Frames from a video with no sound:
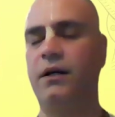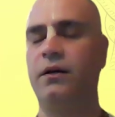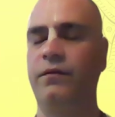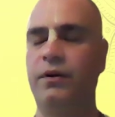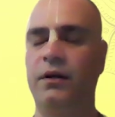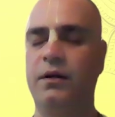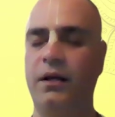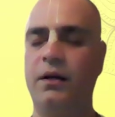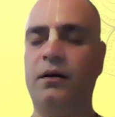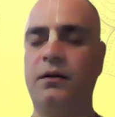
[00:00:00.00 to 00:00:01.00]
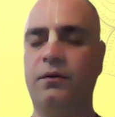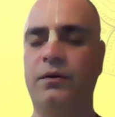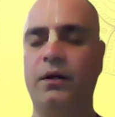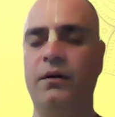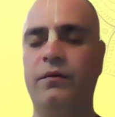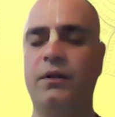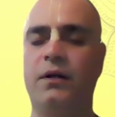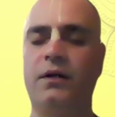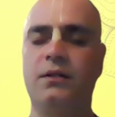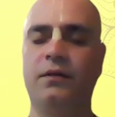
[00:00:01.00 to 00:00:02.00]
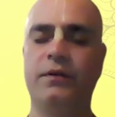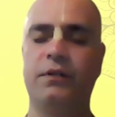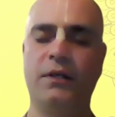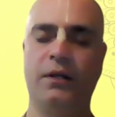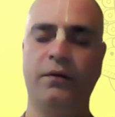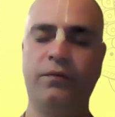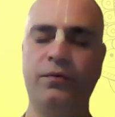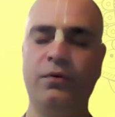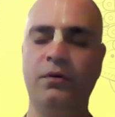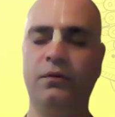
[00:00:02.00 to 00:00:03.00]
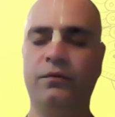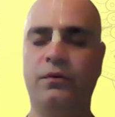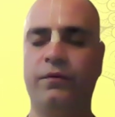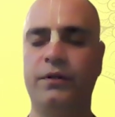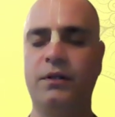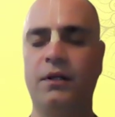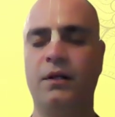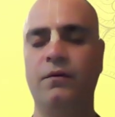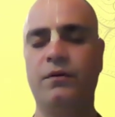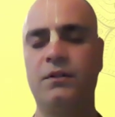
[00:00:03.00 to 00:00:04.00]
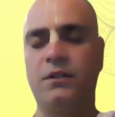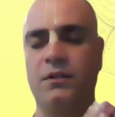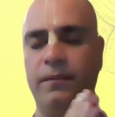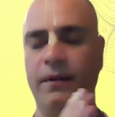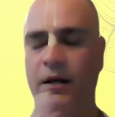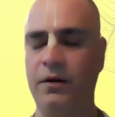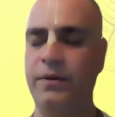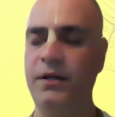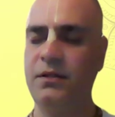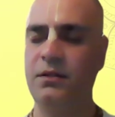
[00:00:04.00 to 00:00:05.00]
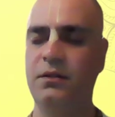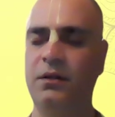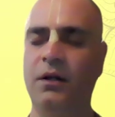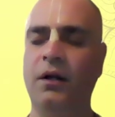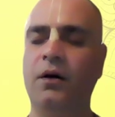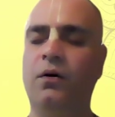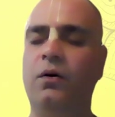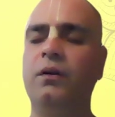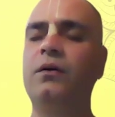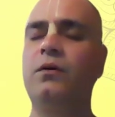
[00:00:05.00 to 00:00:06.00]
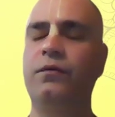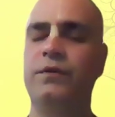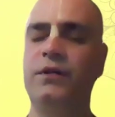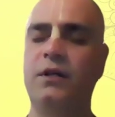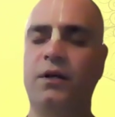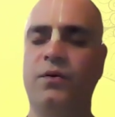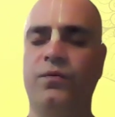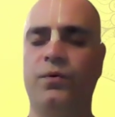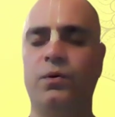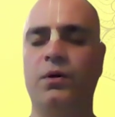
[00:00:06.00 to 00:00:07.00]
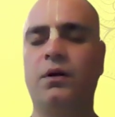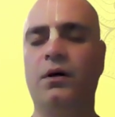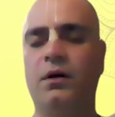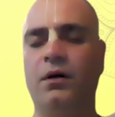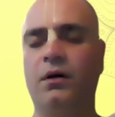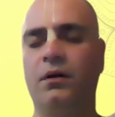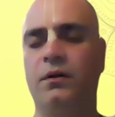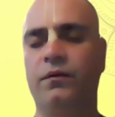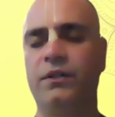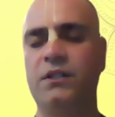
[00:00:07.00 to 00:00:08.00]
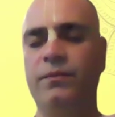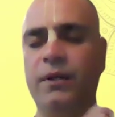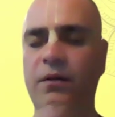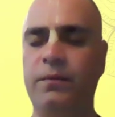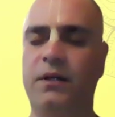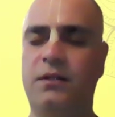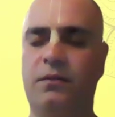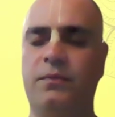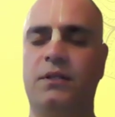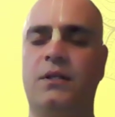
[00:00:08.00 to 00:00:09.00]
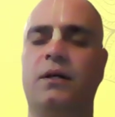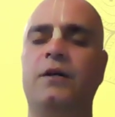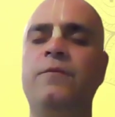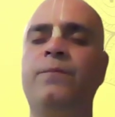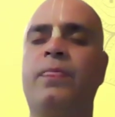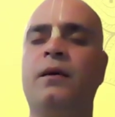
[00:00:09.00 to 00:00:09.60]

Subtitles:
that we intake, okay, whether it's the vegetarian food for vegetarian, which is plant-based, or the non-vegetarian food, which is meat-based, basically,